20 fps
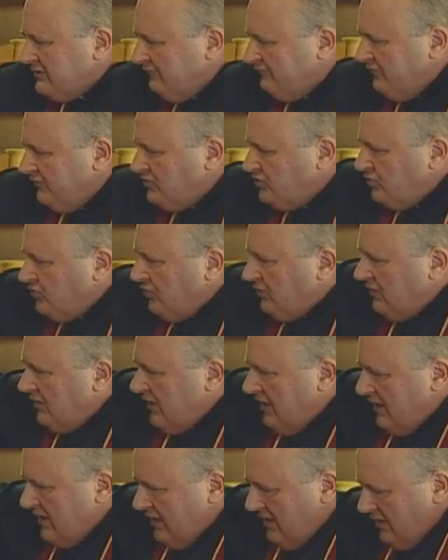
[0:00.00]
fazool,
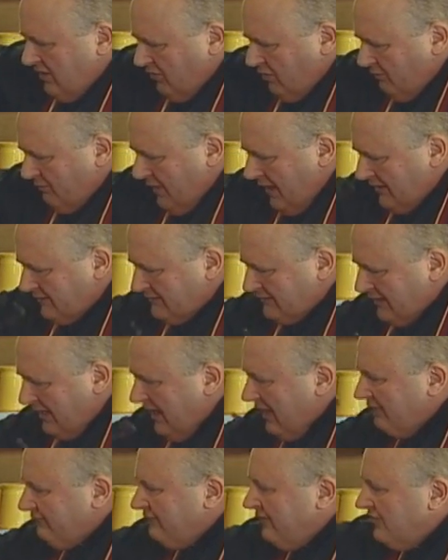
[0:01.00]
or pasta
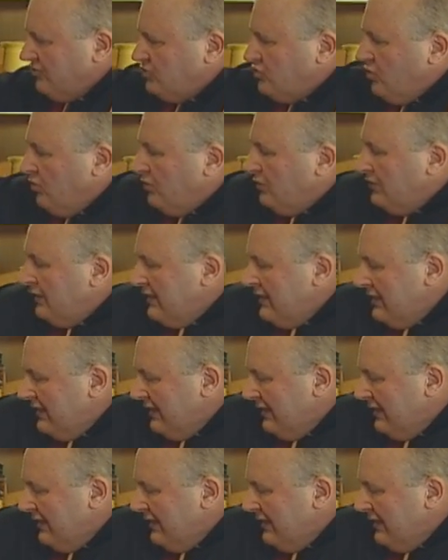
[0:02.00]
a fagioli.